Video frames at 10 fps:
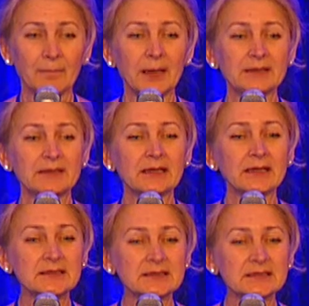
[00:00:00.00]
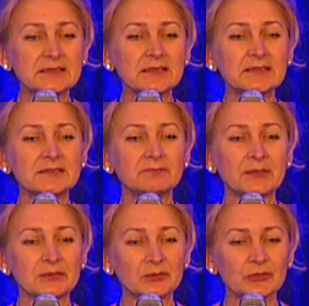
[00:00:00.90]
But in cancer cells,
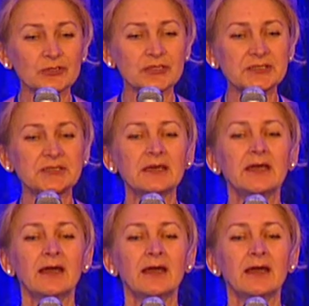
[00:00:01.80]
pathologists